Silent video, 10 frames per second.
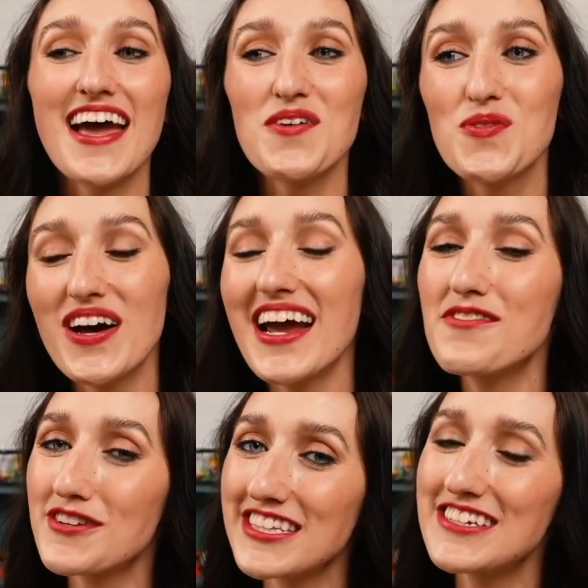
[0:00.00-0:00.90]
What I
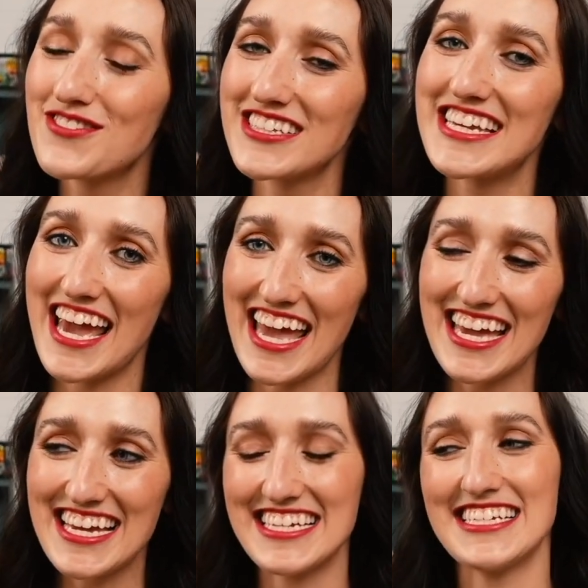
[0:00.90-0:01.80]
really, really
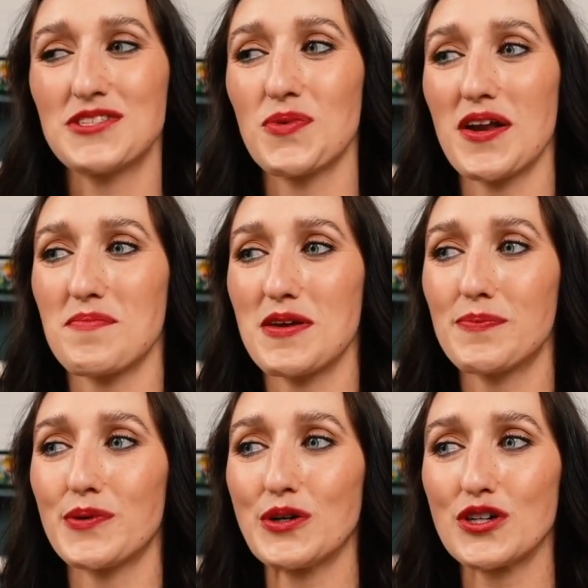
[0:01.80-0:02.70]
hate is when
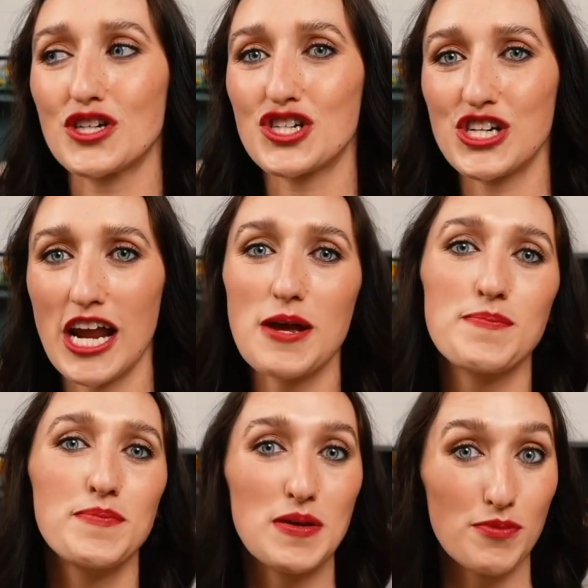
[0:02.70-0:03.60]
people
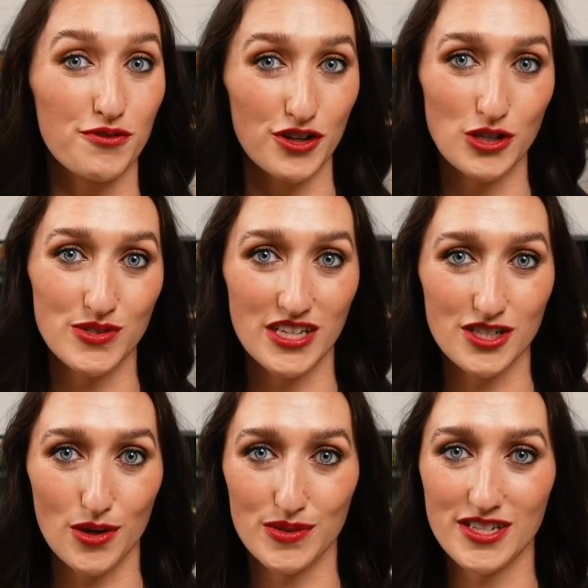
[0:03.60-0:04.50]
shame people for using
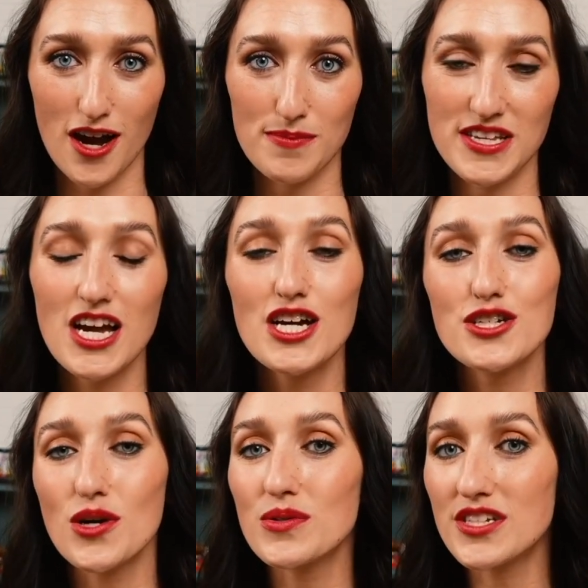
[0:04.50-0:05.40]
toe stops.
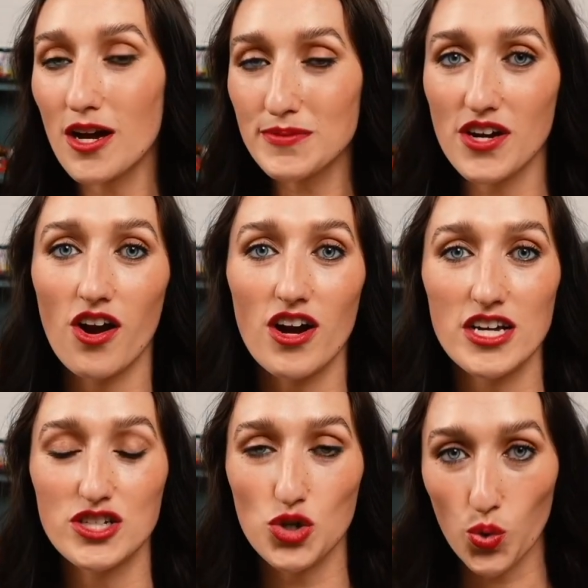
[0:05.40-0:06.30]
Toe stops are
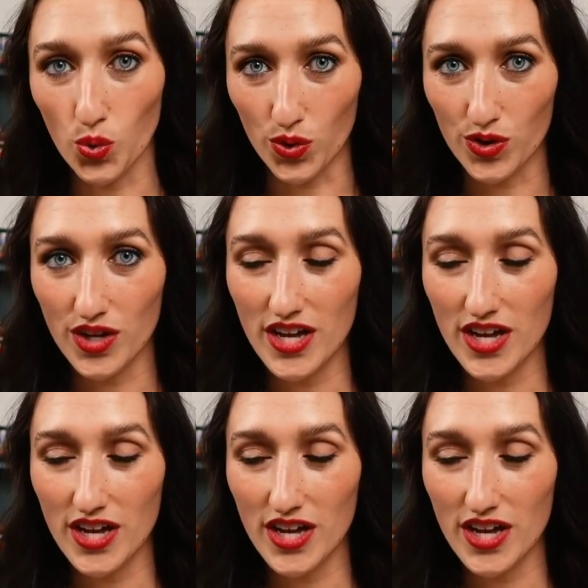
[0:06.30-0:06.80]
a tool.